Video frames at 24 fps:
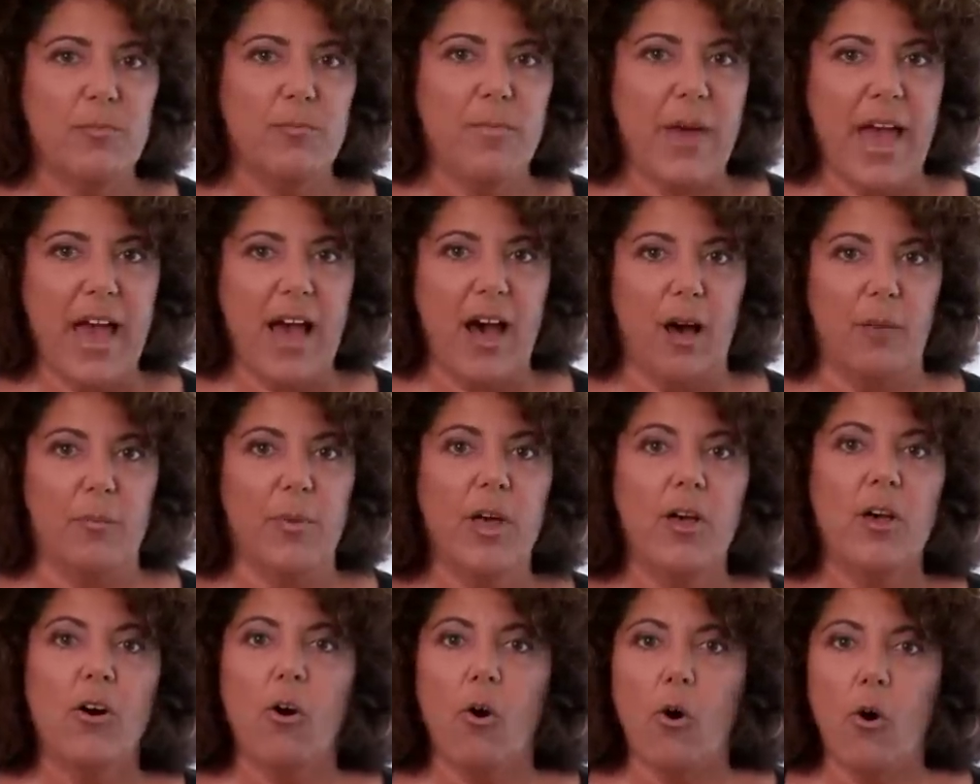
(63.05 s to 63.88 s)
Baum
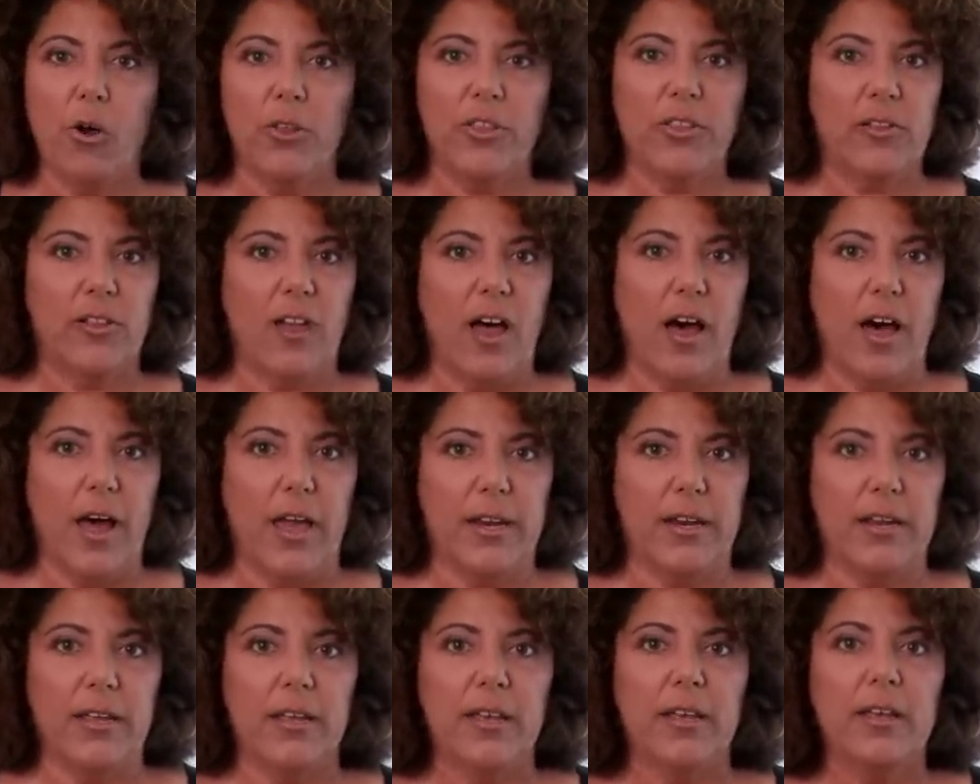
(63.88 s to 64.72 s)
on the
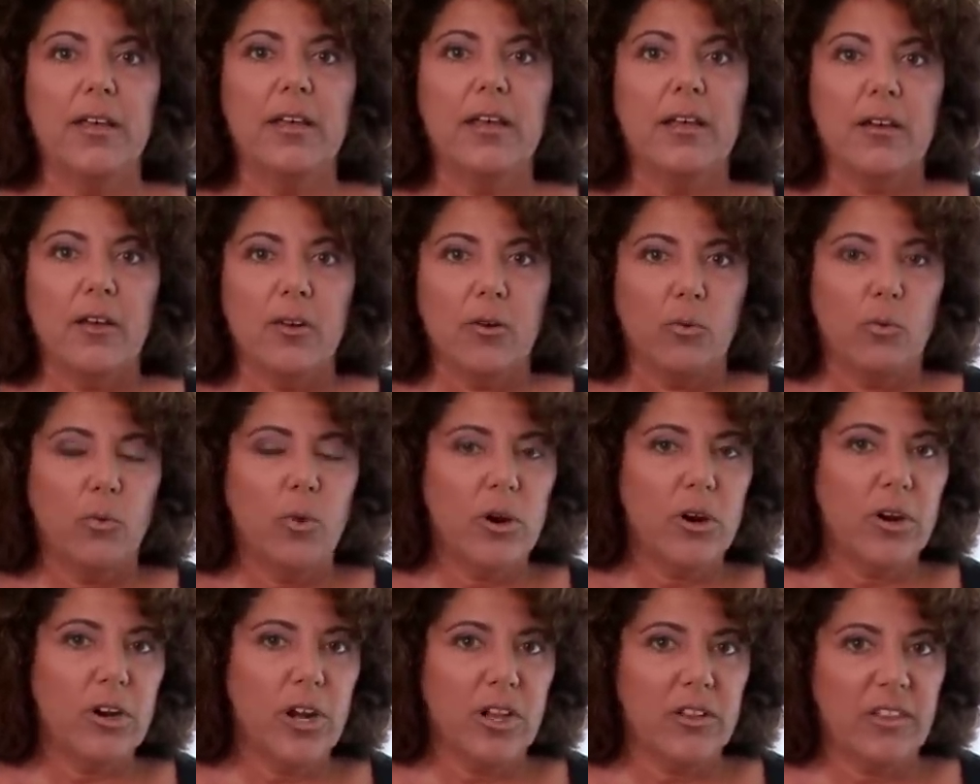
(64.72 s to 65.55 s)
line.
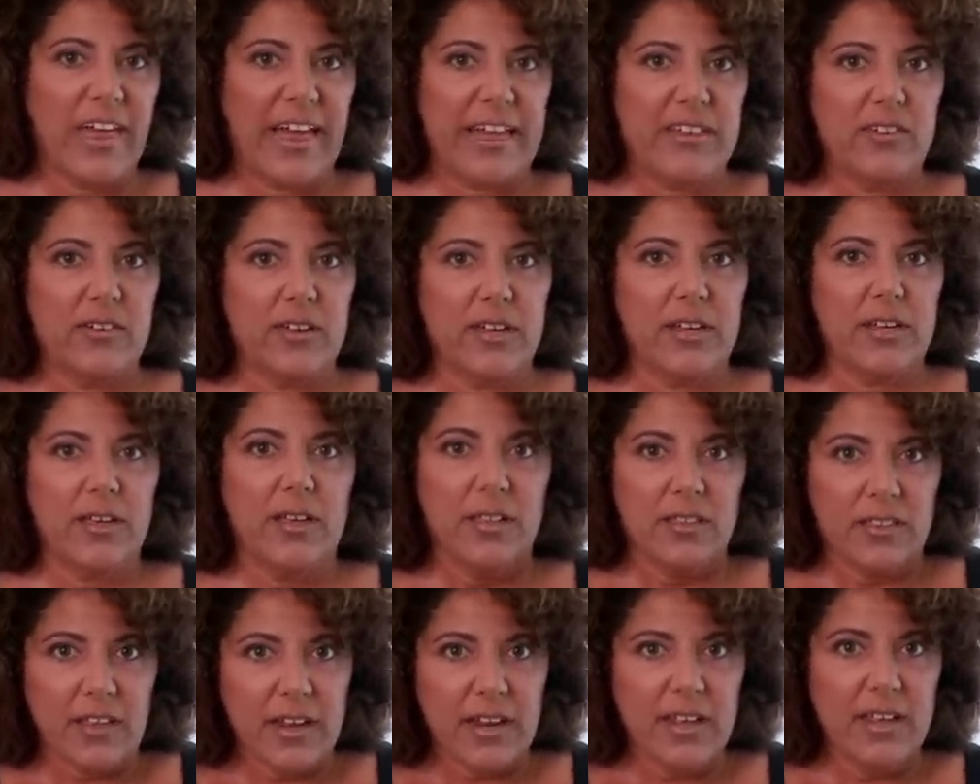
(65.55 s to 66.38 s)
We're
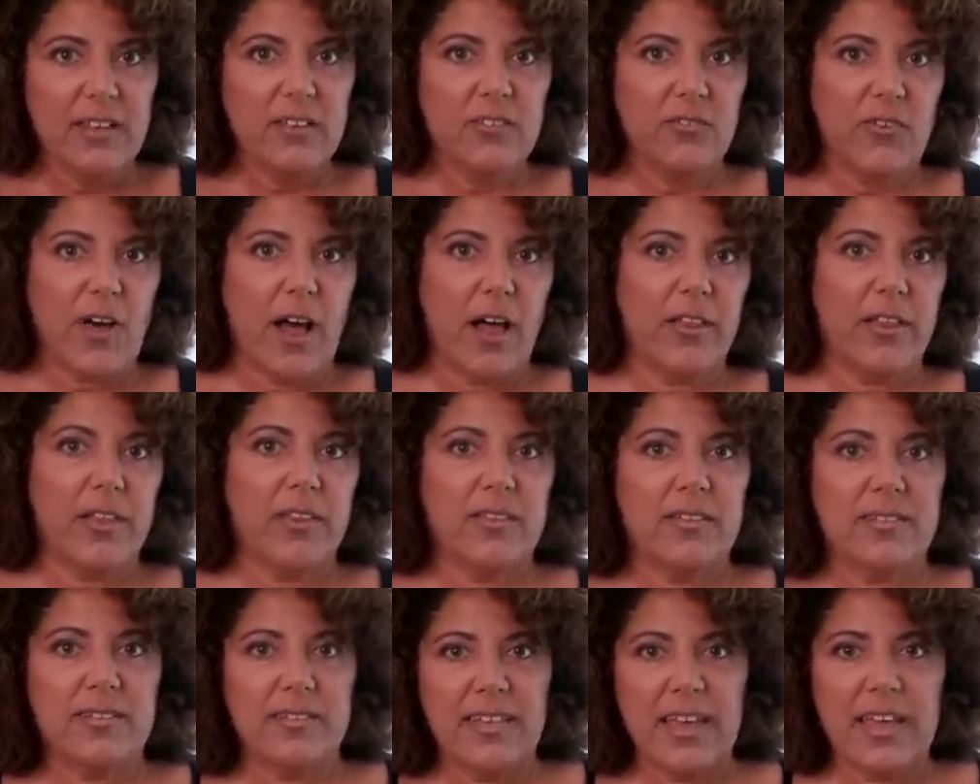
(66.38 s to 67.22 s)
alleging that he's filing
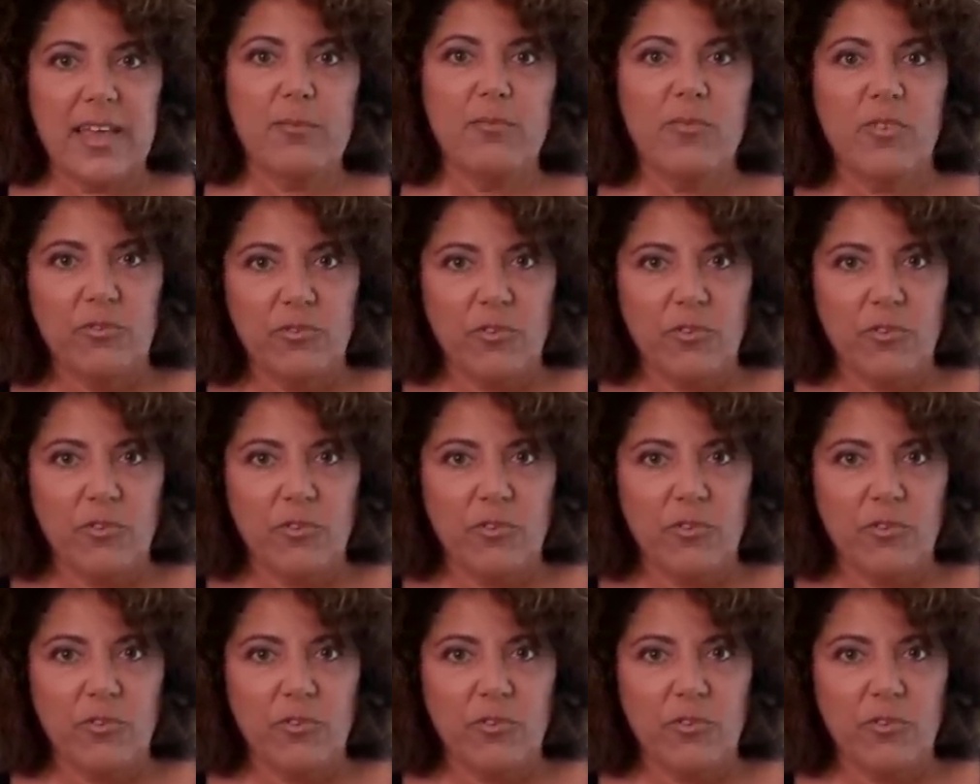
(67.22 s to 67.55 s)
the same